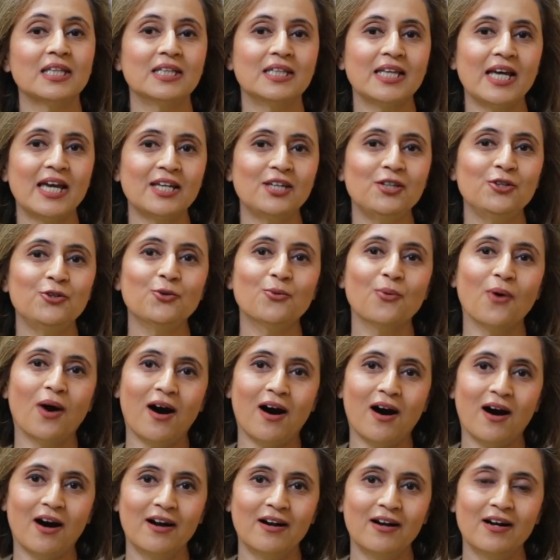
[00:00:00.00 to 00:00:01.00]
then you
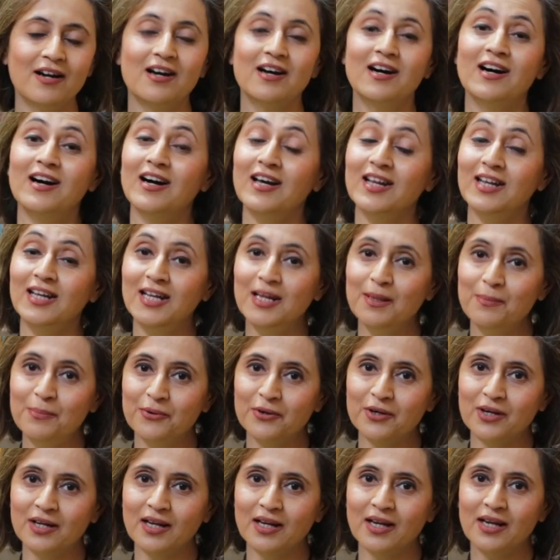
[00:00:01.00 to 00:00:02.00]
are a
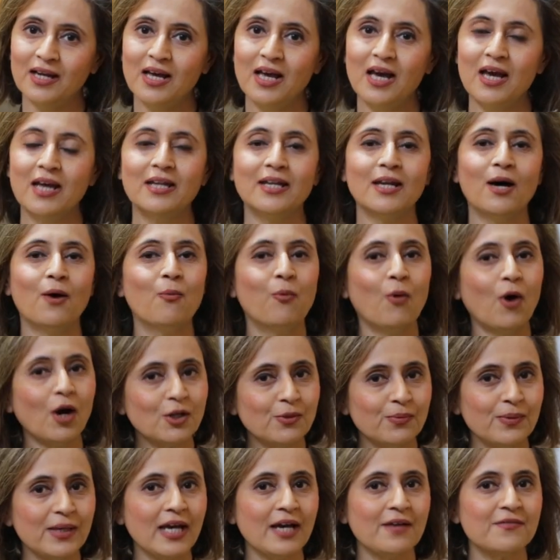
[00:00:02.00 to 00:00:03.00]
liberal. Now,
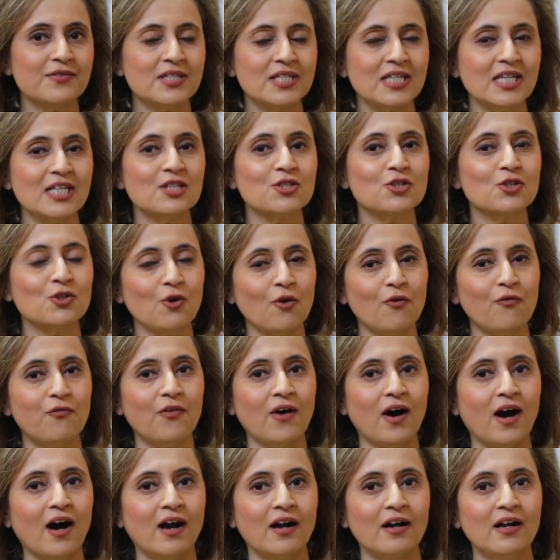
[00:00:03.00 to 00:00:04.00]
what we have seen so
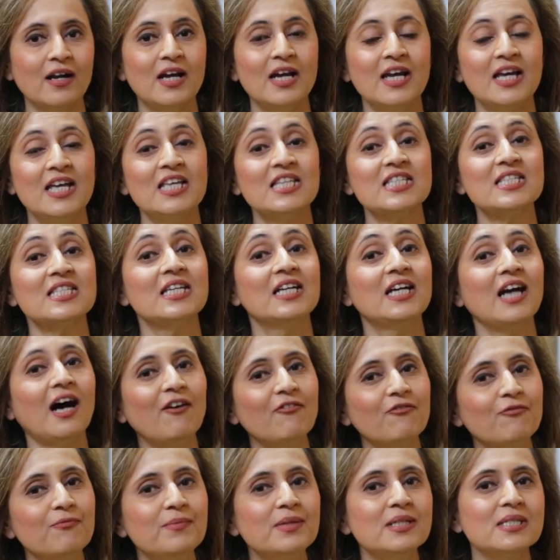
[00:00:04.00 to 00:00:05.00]
far is
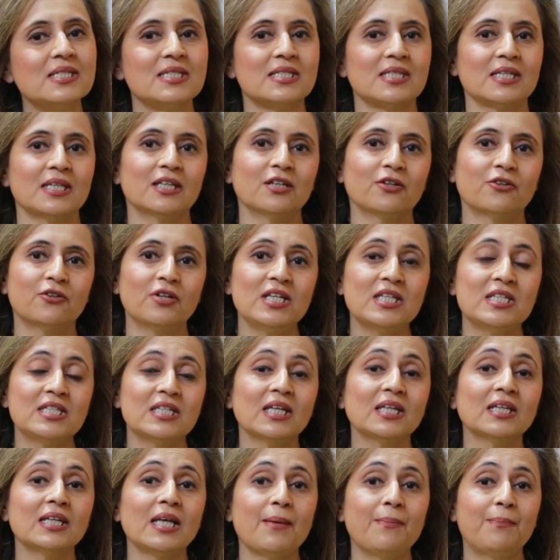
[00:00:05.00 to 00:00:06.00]
governments
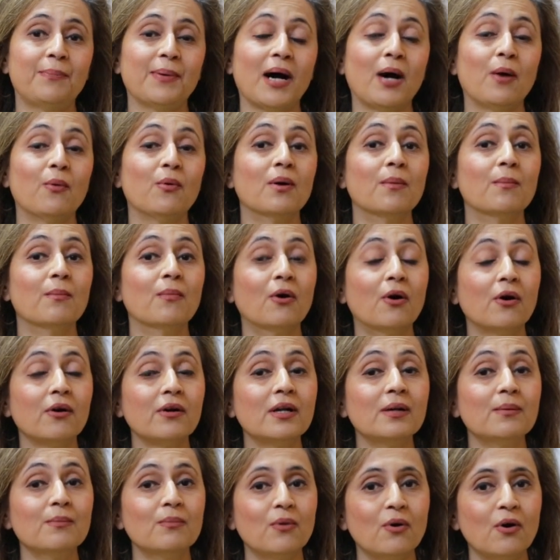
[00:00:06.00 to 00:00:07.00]
increasing their power more
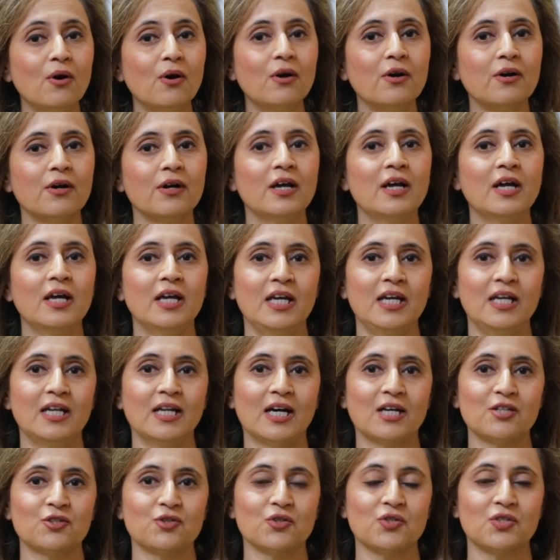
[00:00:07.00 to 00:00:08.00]
and more in
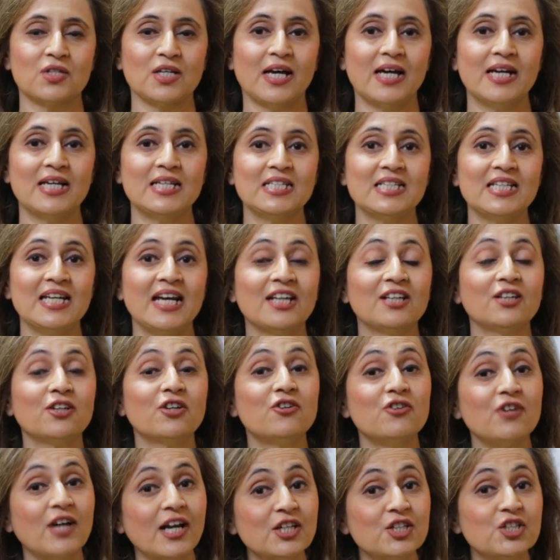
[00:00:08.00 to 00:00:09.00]
our society and
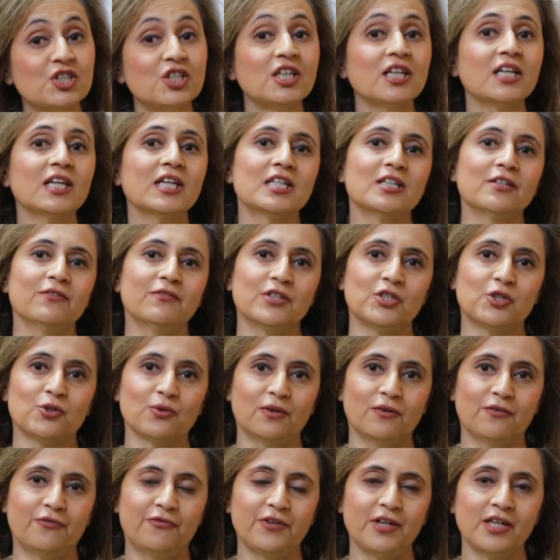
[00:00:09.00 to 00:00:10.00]
crushing
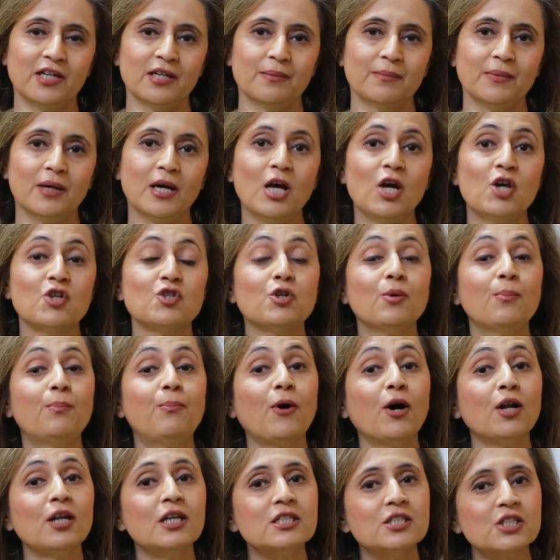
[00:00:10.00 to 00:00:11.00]
individual freedom. So
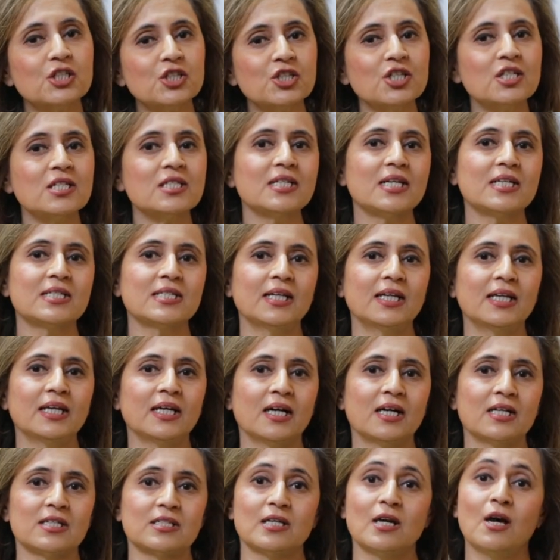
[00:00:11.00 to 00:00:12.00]
politicians are telling
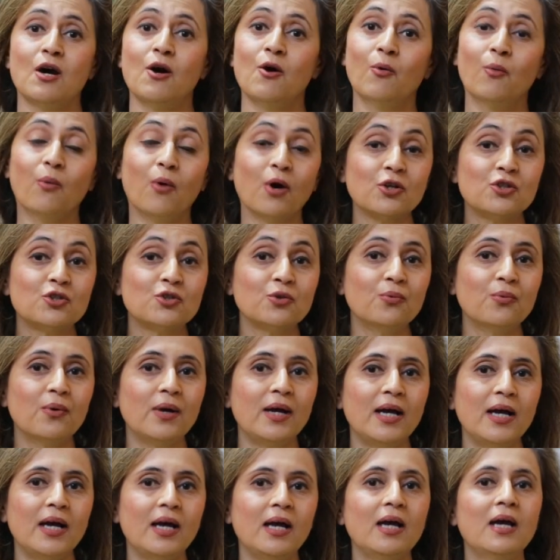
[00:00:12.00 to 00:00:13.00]
us what to
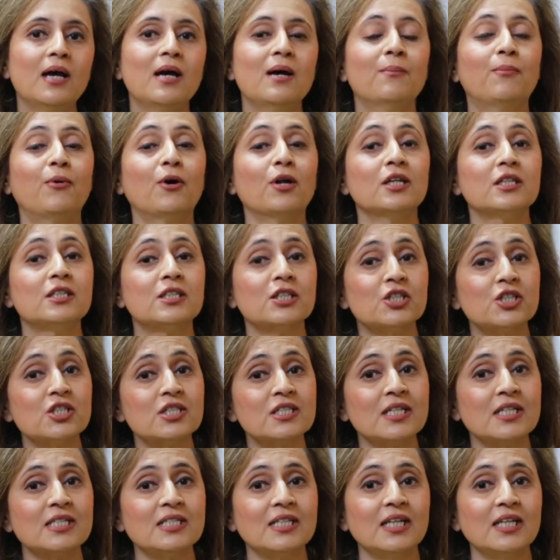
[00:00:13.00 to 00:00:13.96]
wear, politicians are